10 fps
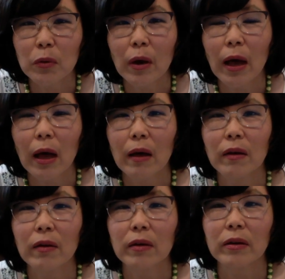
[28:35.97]

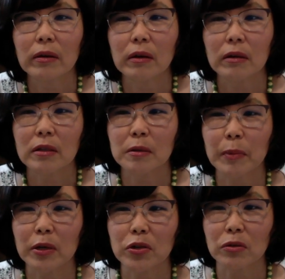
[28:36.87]
had a
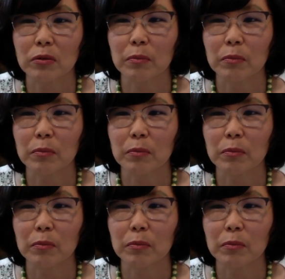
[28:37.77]
special,